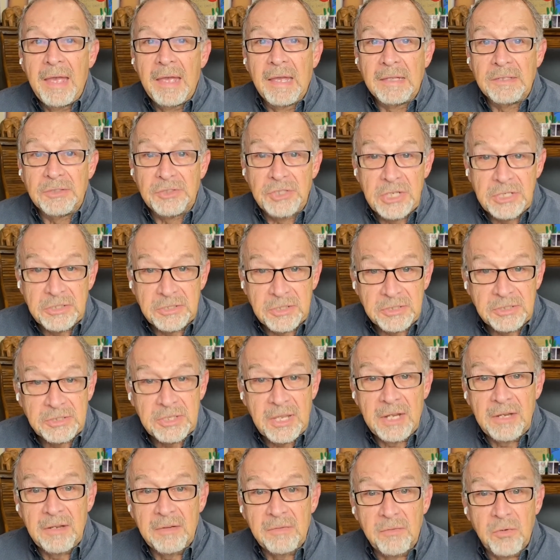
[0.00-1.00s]
And Jesus
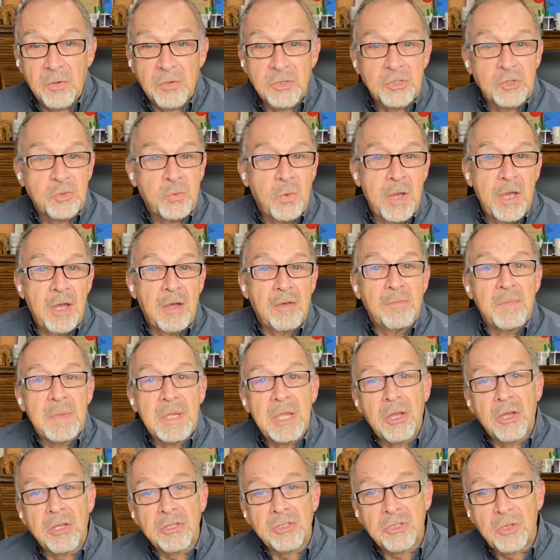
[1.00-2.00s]
said in verse 12,
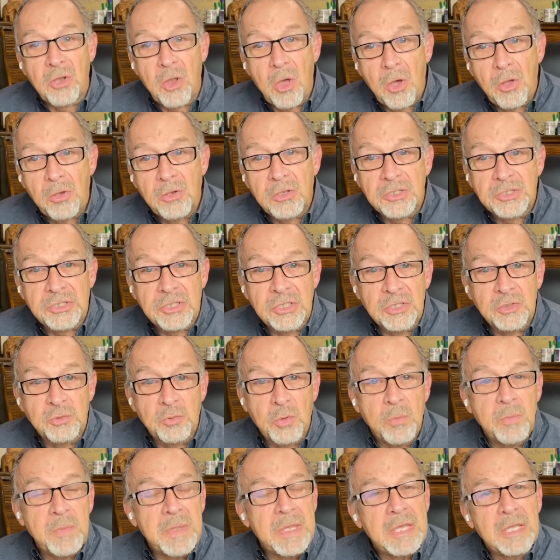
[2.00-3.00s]
"Because
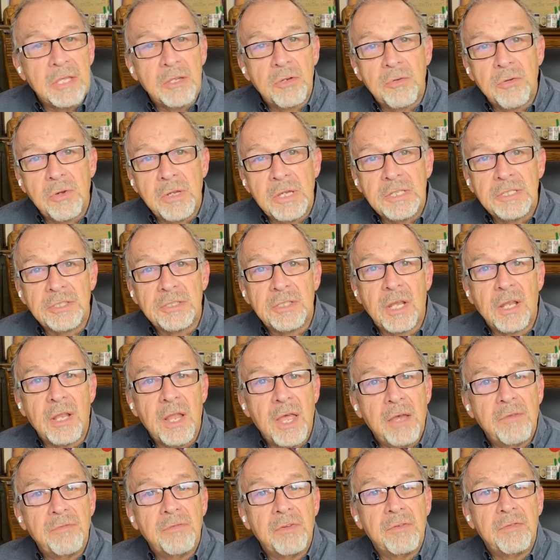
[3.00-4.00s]
lawlessness will be increased, the
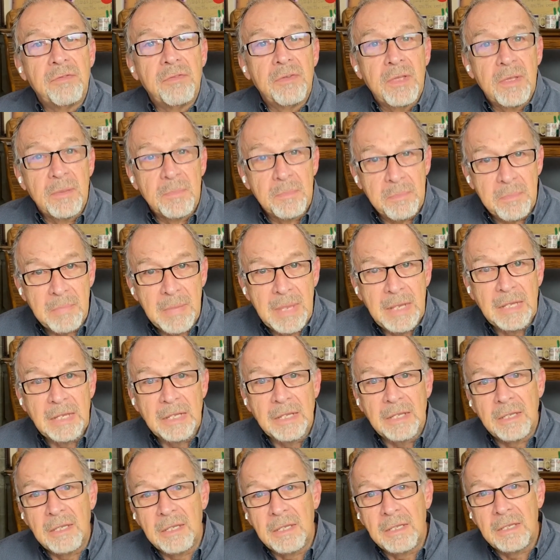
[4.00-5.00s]
love of
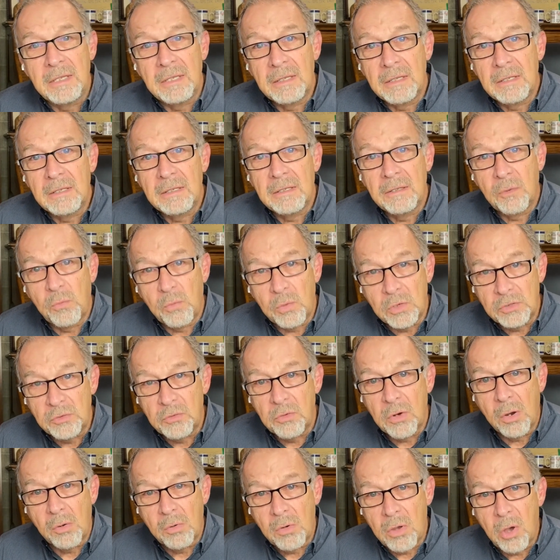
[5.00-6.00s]
many would
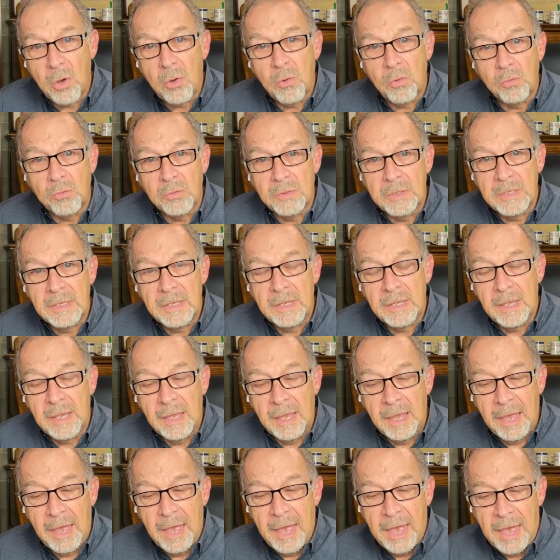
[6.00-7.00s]
grow cold."
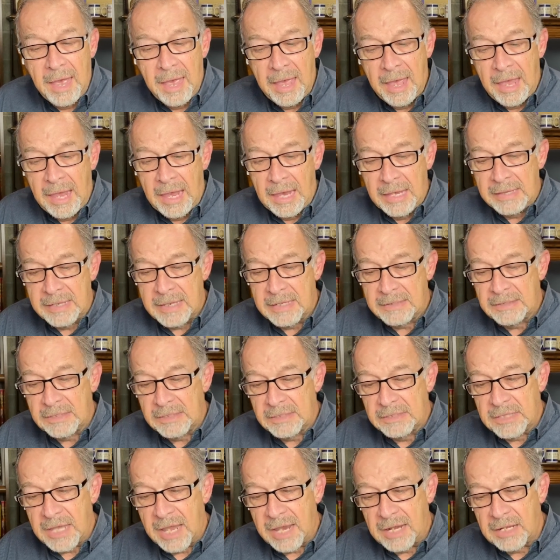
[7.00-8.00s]
And that's
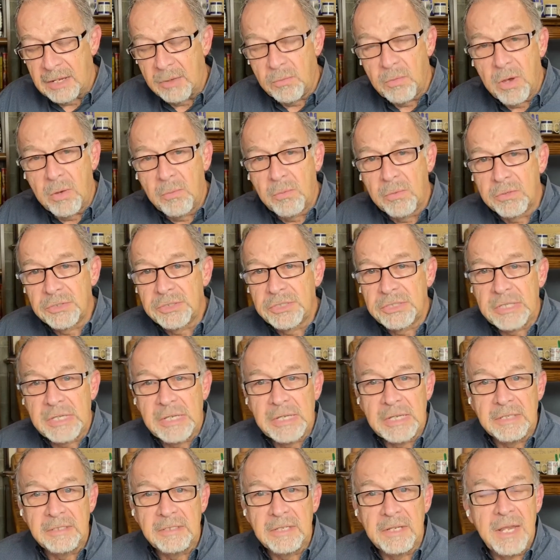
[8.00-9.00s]
exactly what we're
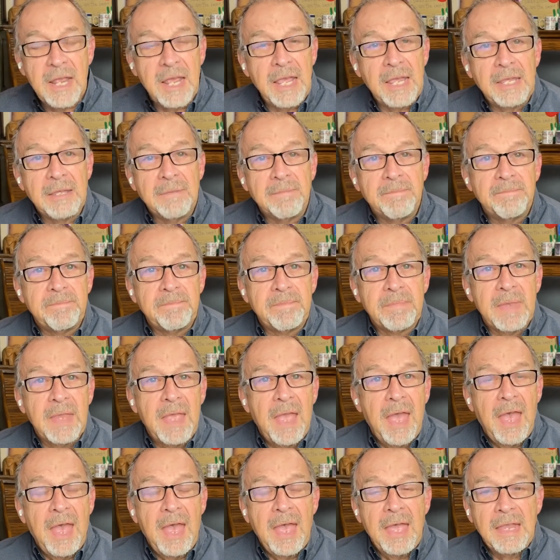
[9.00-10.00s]
seeing today.
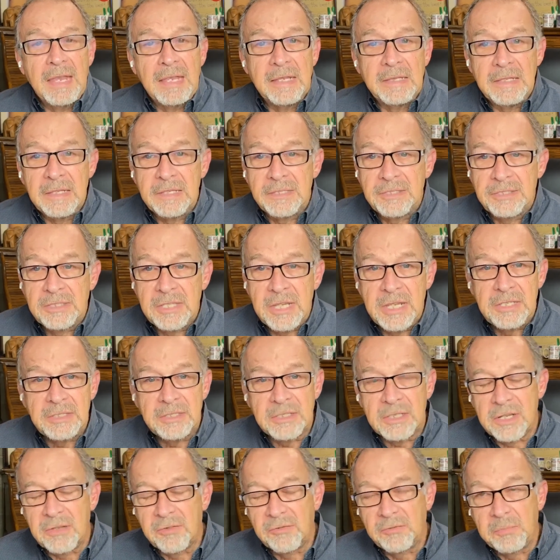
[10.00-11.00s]
In this
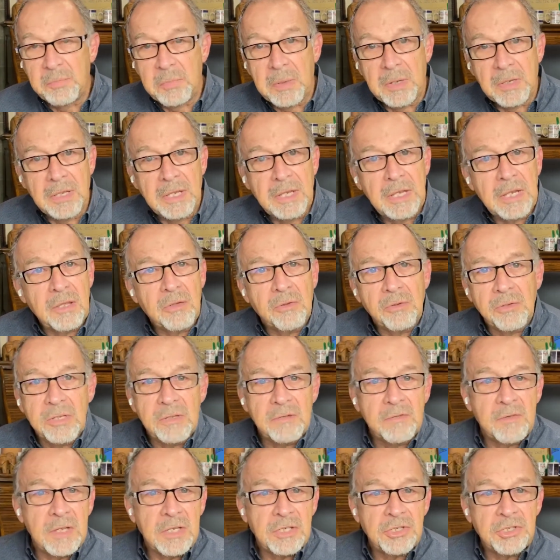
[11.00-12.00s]
season of political
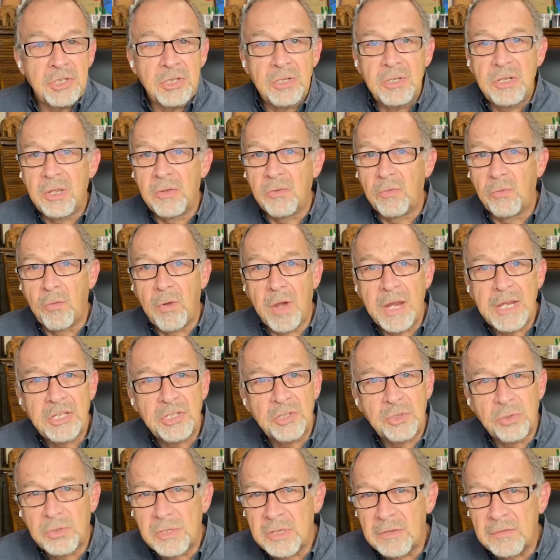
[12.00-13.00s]
division,
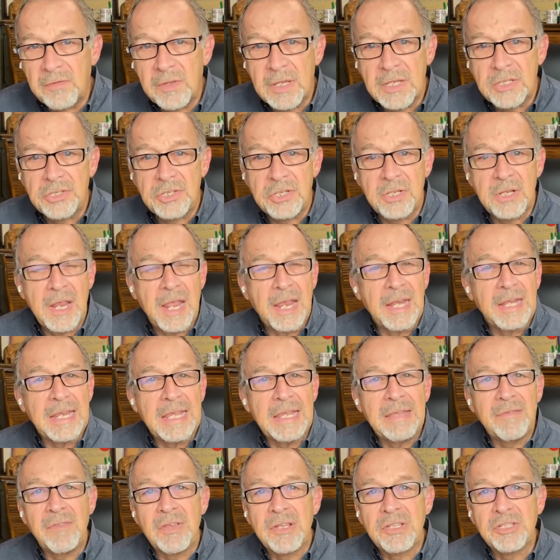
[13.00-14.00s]
racial division, and
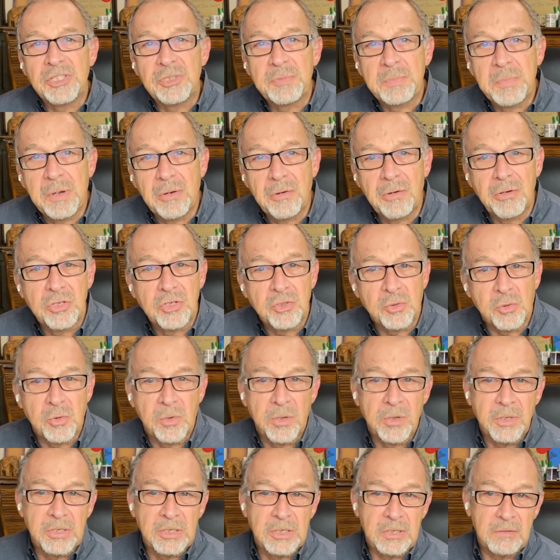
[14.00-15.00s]
even
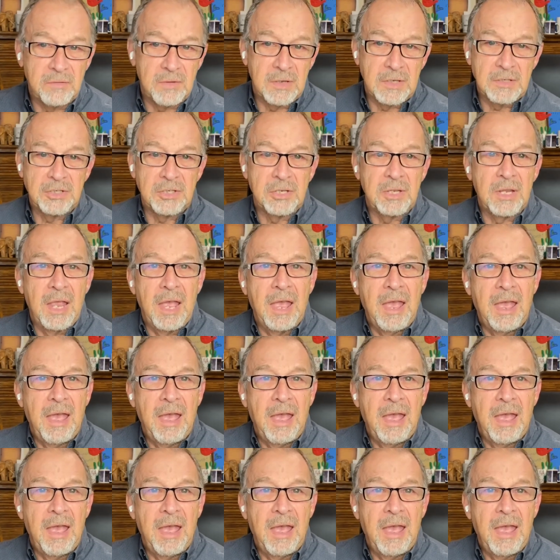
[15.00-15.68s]
spiritual division,